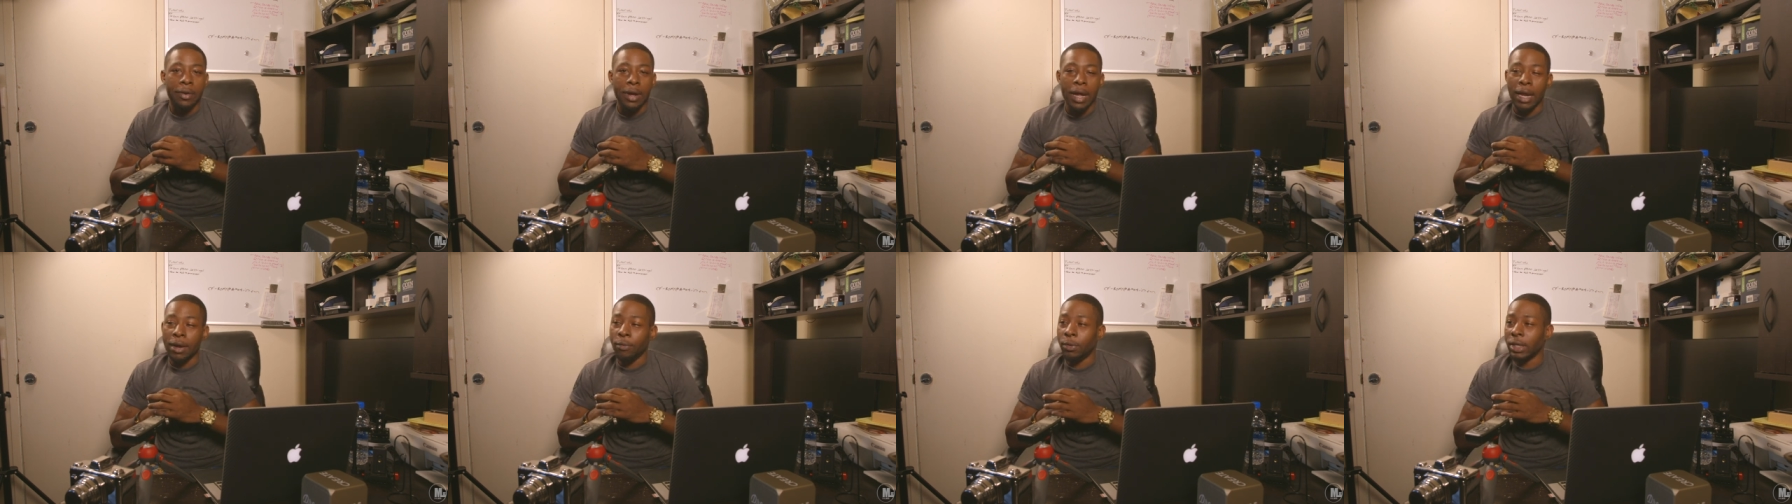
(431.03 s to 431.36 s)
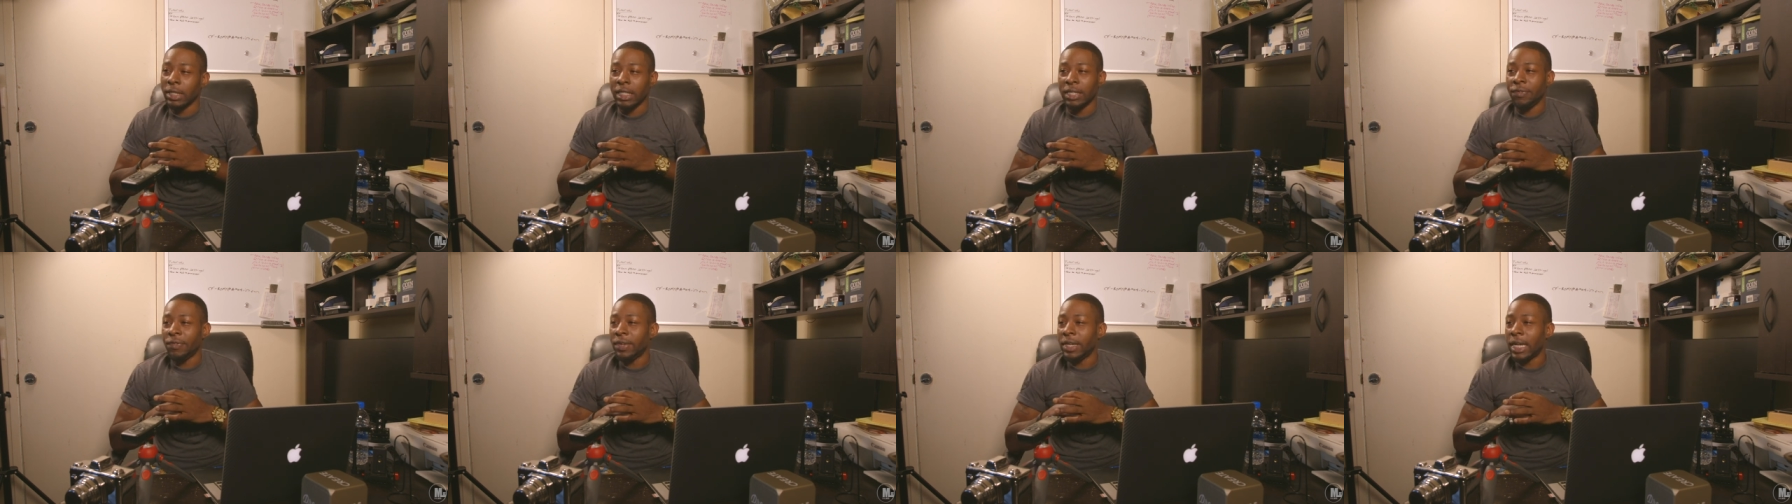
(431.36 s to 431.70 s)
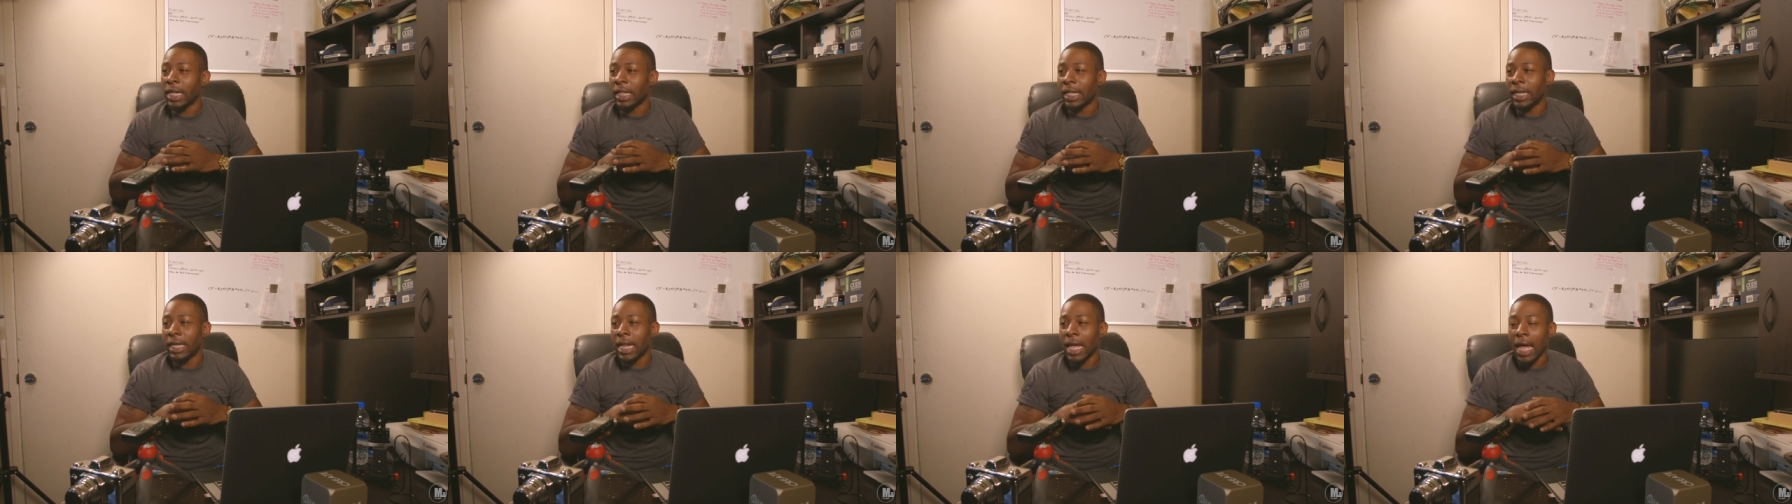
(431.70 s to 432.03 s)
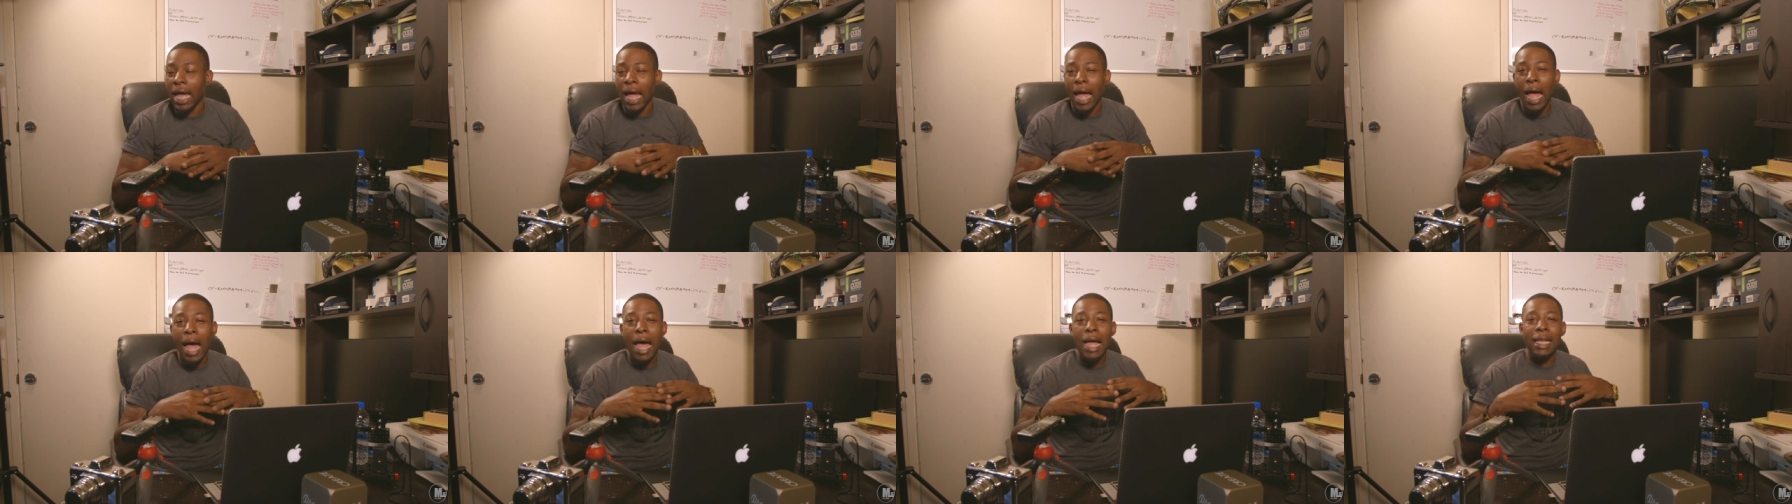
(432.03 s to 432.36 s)
And it wasn't even nothing
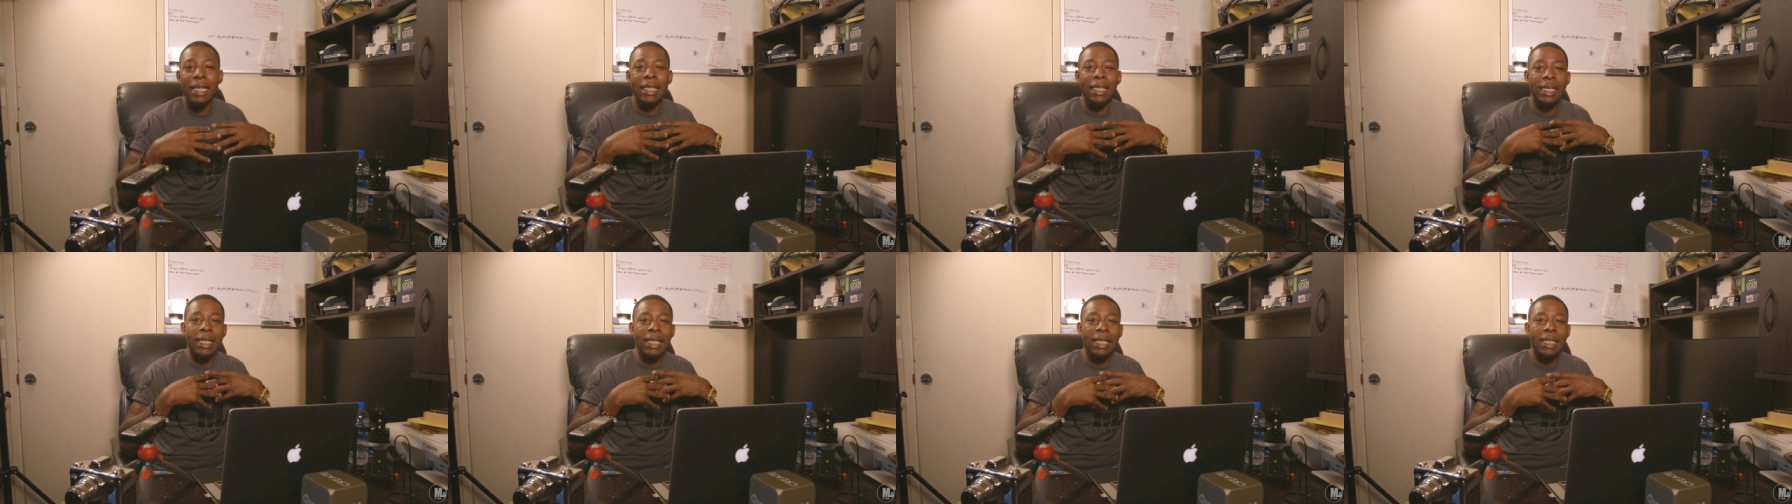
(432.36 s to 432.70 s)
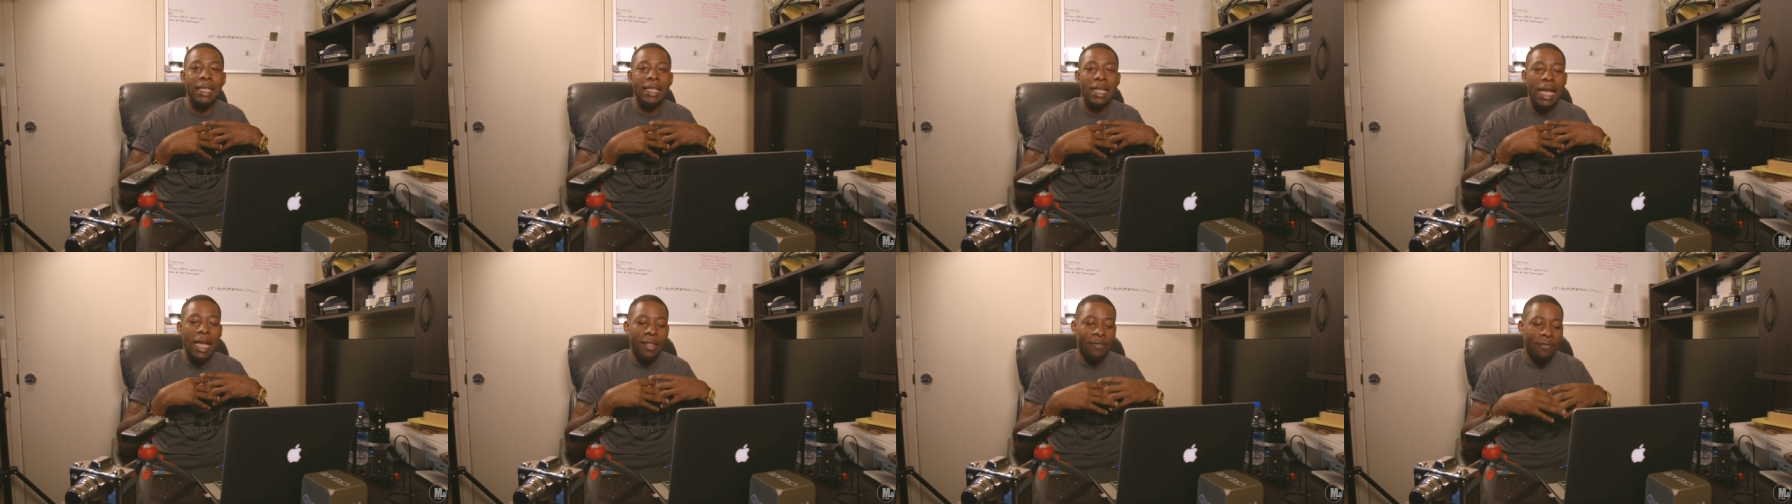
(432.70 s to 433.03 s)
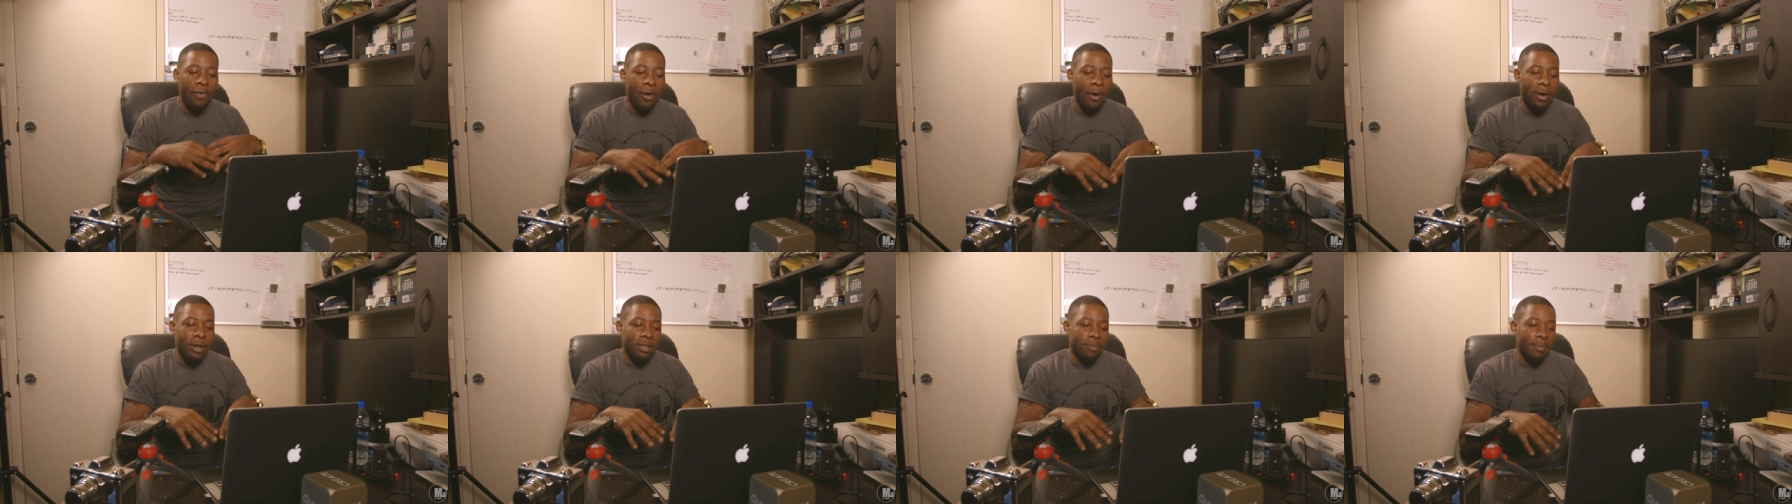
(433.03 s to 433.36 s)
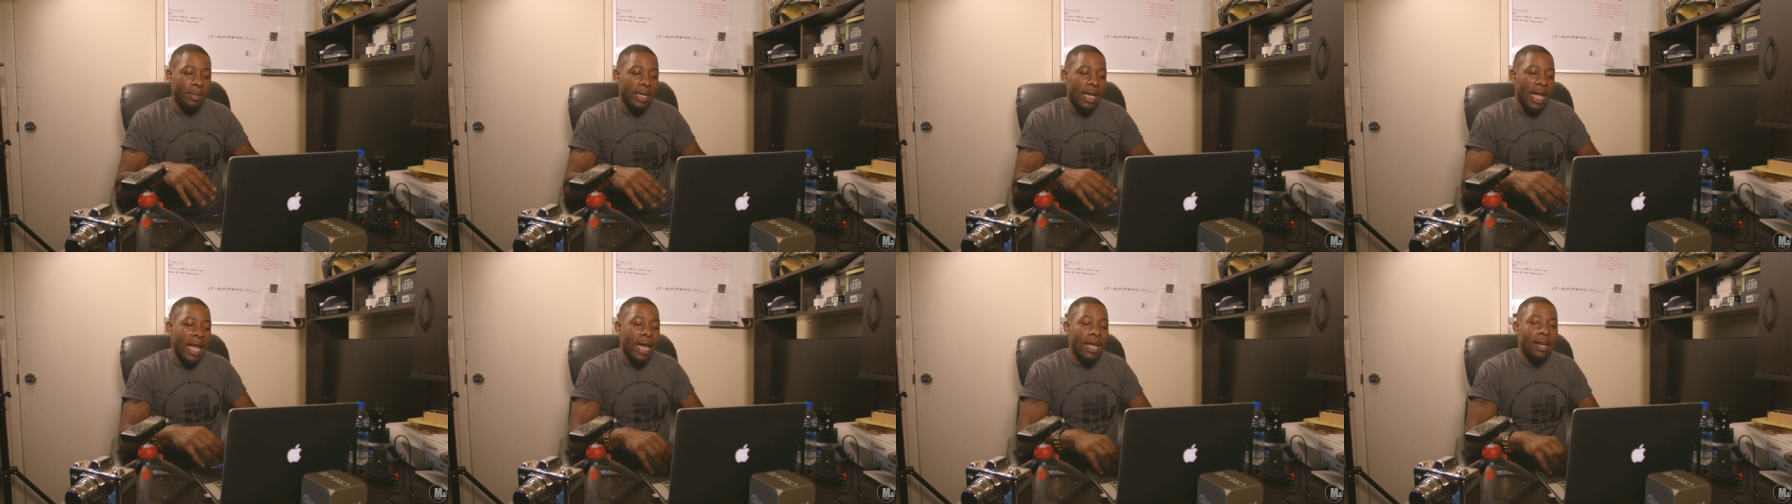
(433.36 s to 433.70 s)
that I did as far as
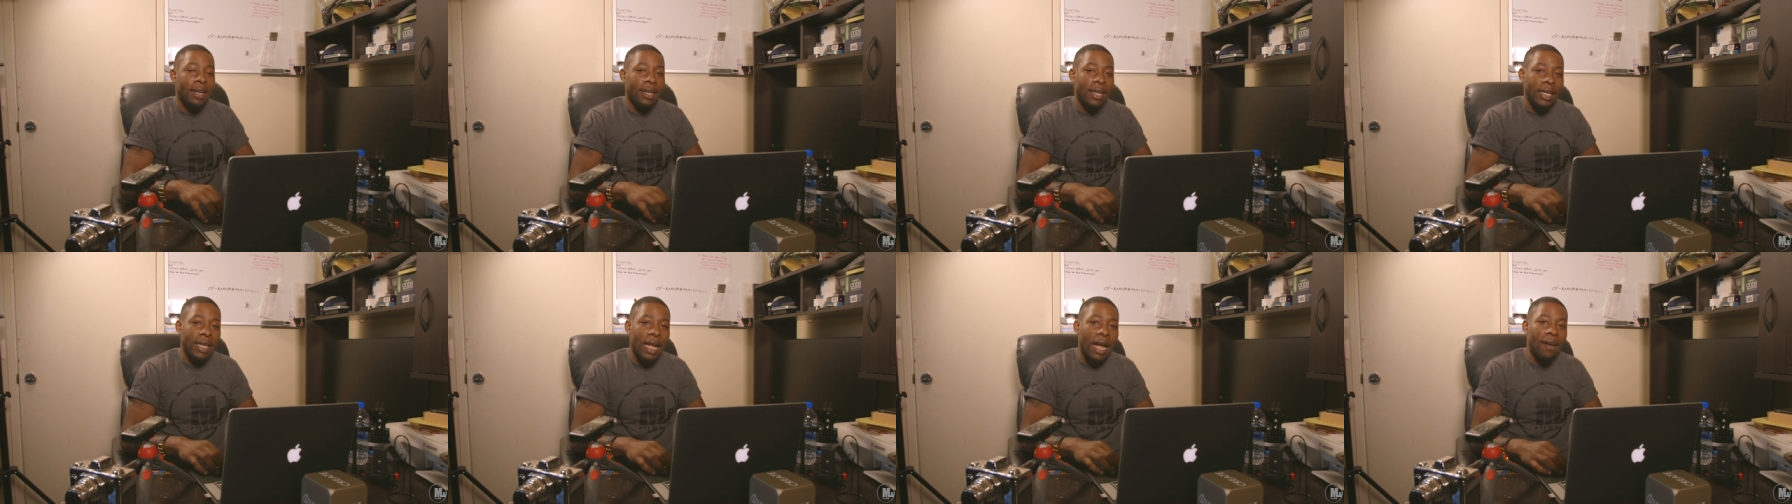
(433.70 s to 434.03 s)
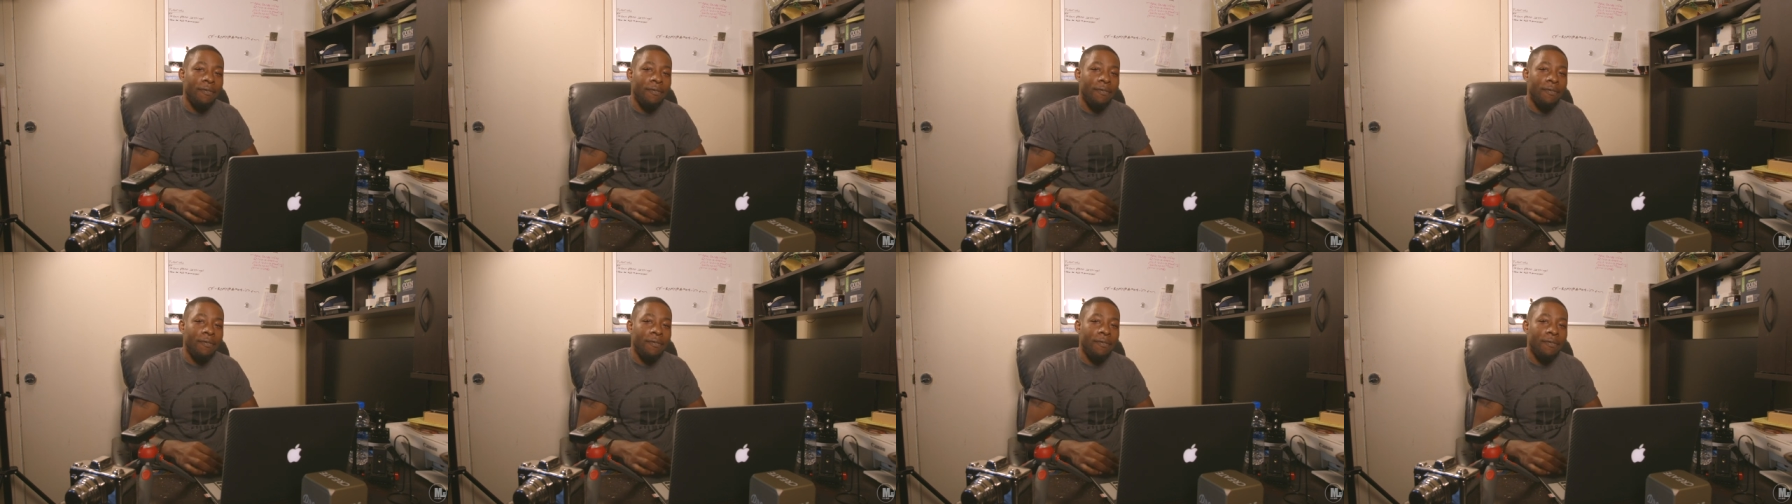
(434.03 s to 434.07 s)
me editing.